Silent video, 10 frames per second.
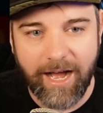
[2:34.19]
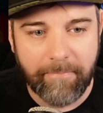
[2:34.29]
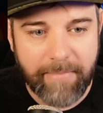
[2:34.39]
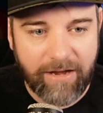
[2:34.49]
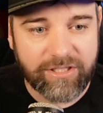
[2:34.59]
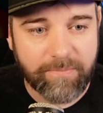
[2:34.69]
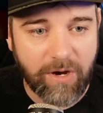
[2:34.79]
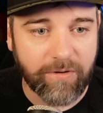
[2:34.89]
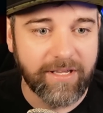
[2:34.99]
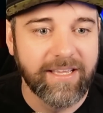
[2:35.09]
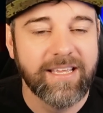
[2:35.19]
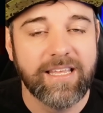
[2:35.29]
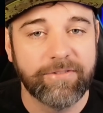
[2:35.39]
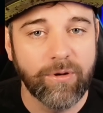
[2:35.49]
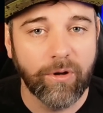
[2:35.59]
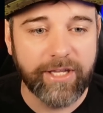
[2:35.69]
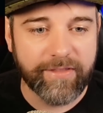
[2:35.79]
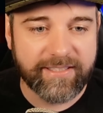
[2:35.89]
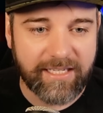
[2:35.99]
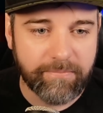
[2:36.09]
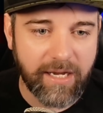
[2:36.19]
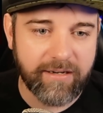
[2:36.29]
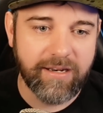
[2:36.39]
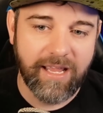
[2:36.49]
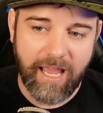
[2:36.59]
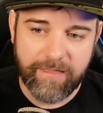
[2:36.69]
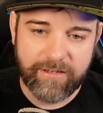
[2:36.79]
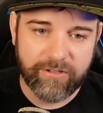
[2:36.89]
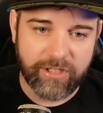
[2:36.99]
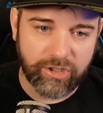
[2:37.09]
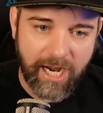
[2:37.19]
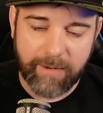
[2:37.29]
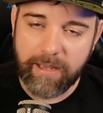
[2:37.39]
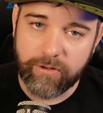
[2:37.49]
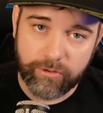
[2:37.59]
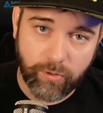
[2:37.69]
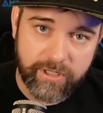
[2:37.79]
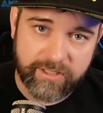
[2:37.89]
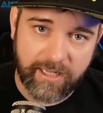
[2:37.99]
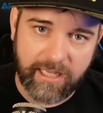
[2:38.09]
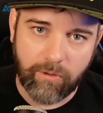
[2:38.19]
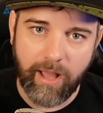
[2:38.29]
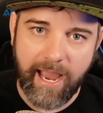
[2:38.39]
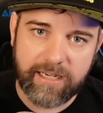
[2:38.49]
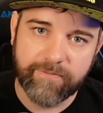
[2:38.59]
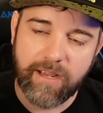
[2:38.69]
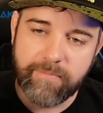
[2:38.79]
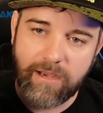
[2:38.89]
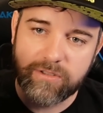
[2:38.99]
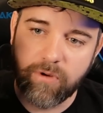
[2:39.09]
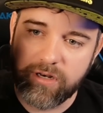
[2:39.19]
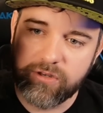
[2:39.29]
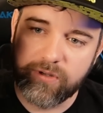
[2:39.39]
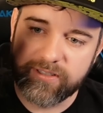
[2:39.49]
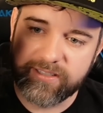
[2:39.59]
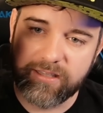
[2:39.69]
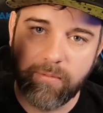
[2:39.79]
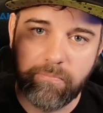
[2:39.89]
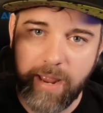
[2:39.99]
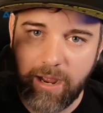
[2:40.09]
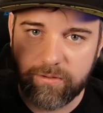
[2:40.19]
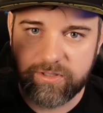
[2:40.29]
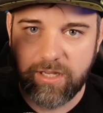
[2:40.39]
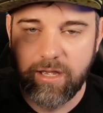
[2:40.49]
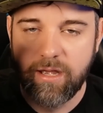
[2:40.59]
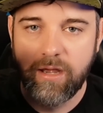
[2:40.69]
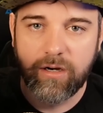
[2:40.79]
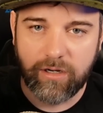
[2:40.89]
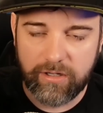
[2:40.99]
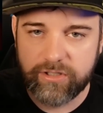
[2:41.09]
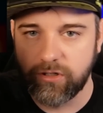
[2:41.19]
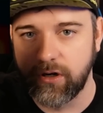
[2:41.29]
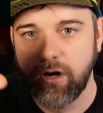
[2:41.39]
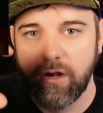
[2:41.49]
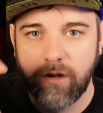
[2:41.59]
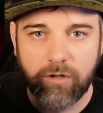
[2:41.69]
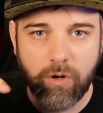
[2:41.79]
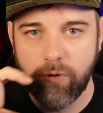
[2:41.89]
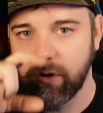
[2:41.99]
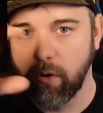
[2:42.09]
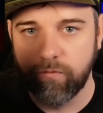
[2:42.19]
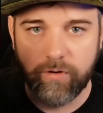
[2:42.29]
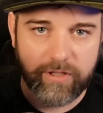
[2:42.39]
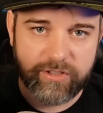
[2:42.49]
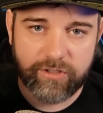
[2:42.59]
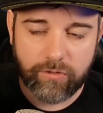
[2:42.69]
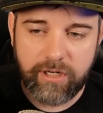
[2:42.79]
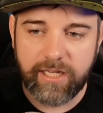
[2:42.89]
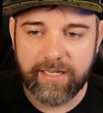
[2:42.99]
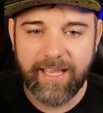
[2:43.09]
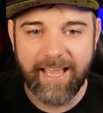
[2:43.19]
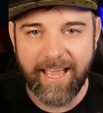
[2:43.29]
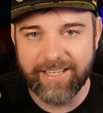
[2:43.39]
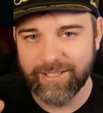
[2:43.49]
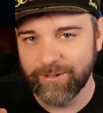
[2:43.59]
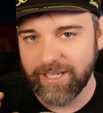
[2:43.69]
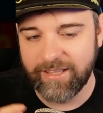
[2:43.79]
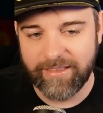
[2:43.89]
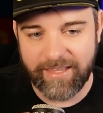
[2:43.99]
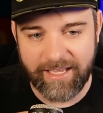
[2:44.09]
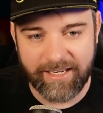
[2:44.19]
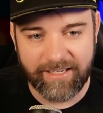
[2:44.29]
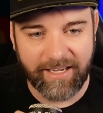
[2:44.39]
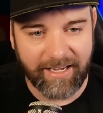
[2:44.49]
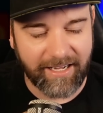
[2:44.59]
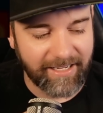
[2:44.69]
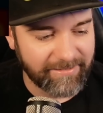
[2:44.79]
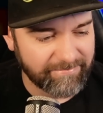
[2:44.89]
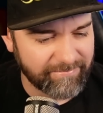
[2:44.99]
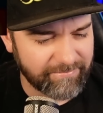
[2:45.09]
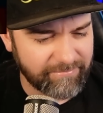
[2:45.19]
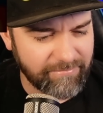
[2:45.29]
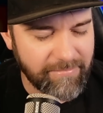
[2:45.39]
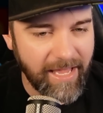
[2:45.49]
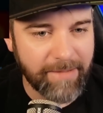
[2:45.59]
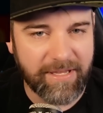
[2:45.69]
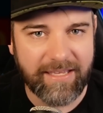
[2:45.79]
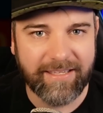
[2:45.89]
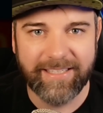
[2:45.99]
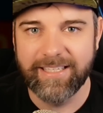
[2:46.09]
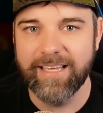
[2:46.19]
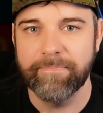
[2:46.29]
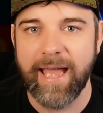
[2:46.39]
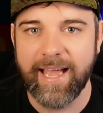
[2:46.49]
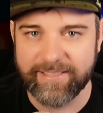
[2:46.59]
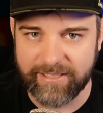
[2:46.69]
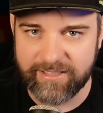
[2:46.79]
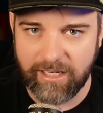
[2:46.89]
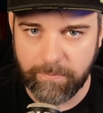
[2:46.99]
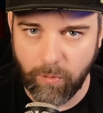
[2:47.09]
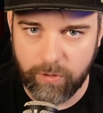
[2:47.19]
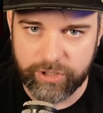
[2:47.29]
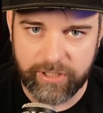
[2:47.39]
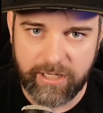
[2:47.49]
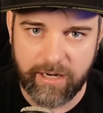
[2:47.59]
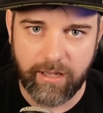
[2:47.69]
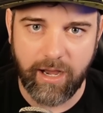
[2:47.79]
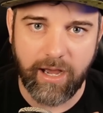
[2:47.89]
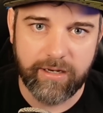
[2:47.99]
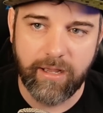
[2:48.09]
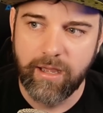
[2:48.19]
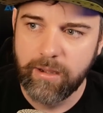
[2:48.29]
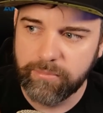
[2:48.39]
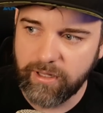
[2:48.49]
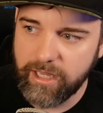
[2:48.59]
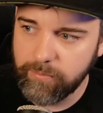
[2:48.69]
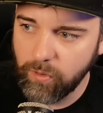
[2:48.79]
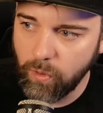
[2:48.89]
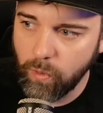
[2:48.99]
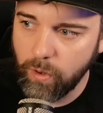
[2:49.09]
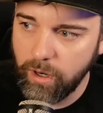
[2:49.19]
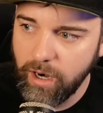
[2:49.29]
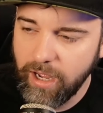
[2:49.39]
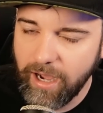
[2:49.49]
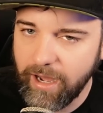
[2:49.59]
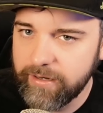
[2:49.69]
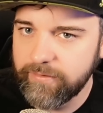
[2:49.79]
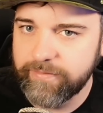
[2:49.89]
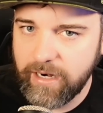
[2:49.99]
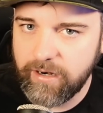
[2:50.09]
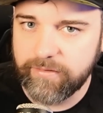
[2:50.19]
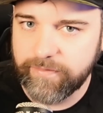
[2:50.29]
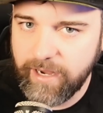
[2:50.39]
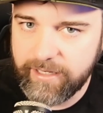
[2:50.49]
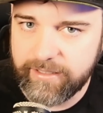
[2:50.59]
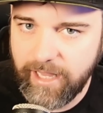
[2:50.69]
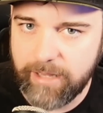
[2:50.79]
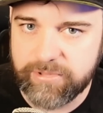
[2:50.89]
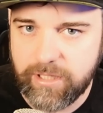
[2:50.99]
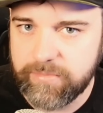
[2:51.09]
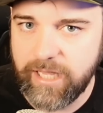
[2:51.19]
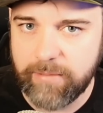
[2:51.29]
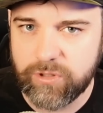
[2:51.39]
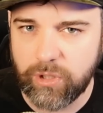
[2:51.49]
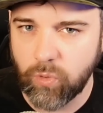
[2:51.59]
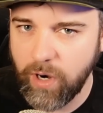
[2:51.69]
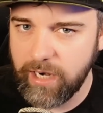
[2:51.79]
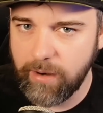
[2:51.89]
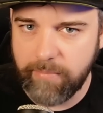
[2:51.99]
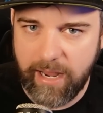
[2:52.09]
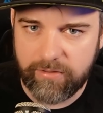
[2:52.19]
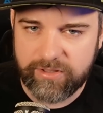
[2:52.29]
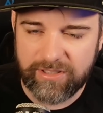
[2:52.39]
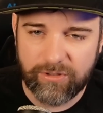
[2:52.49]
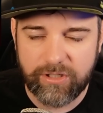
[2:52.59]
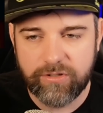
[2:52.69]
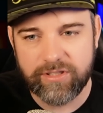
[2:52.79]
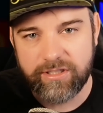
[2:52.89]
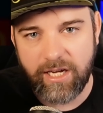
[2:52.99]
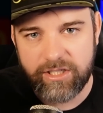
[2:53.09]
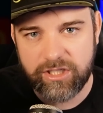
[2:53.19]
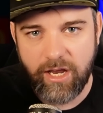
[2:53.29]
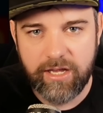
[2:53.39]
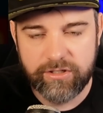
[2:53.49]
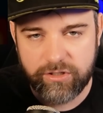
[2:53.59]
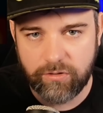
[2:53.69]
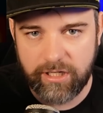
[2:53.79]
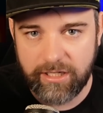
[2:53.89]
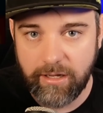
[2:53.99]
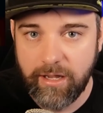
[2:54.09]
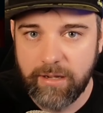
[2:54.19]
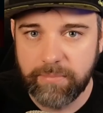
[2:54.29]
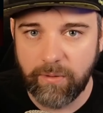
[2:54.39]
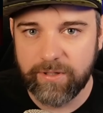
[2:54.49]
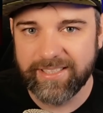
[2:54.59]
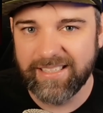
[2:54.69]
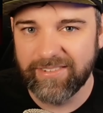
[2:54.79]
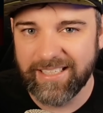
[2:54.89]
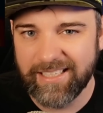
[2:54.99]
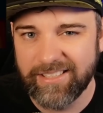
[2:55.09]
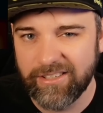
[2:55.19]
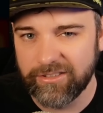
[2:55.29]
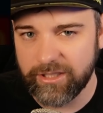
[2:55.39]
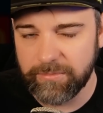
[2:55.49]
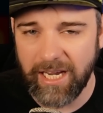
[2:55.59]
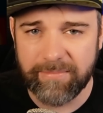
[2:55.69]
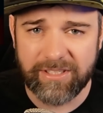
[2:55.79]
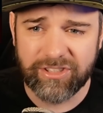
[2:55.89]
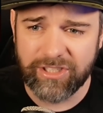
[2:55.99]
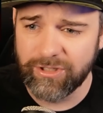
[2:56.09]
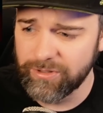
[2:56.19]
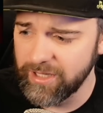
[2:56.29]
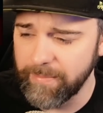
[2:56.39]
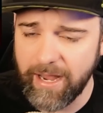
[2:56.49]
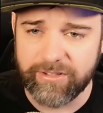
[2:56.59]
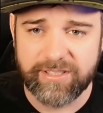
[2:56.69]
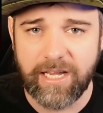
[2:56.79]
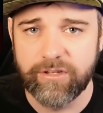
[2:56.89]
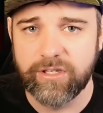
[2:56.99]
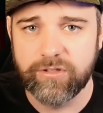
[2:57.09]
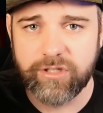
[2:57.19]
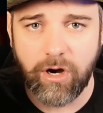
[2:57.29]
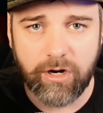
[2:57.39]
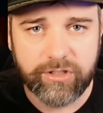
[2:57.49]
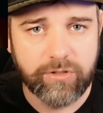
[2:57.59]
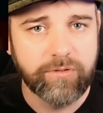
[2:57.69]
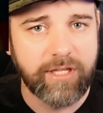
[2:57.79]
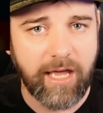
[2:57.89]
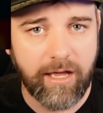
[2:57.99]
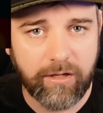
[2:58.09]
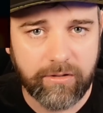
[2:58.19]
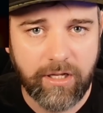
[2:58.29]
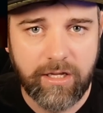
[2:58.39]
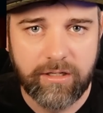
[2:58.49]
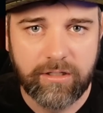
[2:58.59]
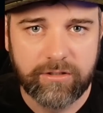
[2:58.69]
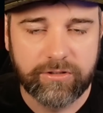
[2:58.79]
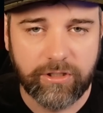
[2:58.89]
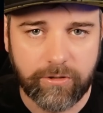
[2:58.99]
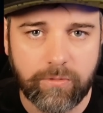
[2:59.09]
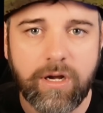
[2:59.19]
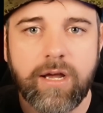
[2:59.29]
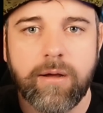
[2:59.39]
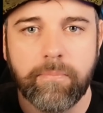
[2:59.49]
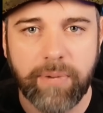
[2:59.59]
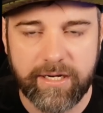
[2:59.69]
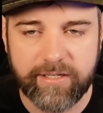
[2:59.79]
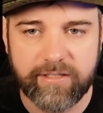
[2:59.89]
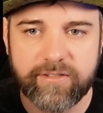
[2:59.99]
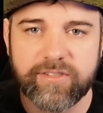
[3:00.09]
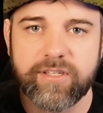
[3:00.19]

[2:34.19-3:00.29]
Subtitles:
Mouse mode. If you hold down the Steam button and then use the trackpad or the joystick, it will activate mouse mode, and you can see the mouse cursor going over the screen, and you can then maybe get past the stuck portion in an unplayable or unverified game. Some games require a mouse. You can use the touch screen, but what's even easier sometimes is just using the mouse. Now you can use the R2, the L2 buttons.